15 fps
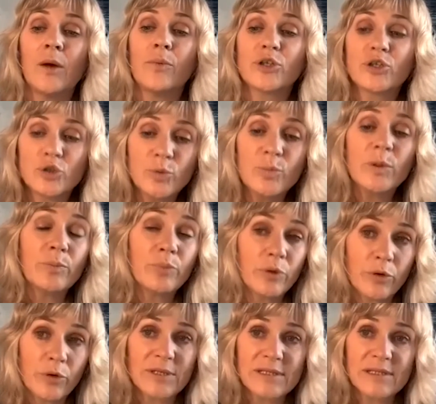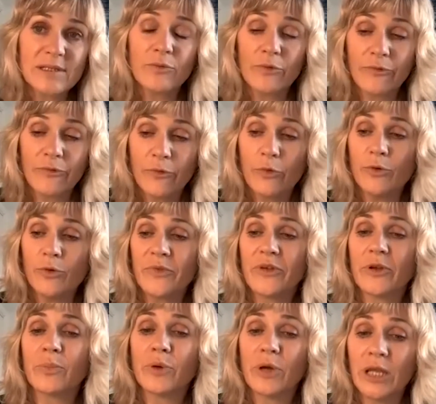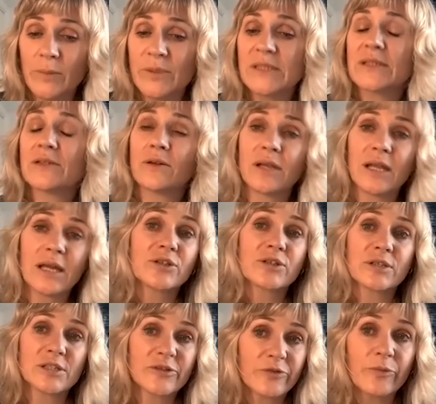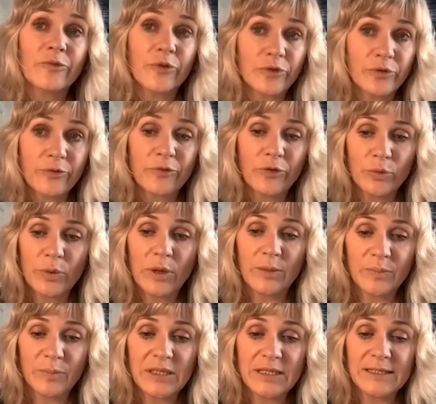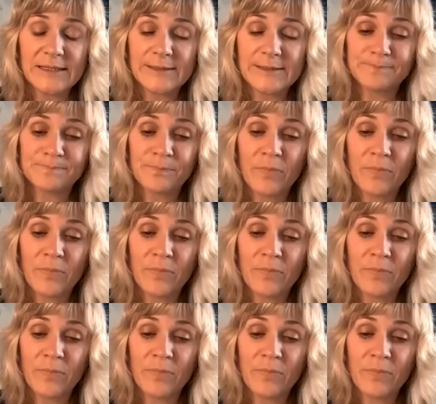We should be progressing reforms that prohibits donations from fossil fuel companies.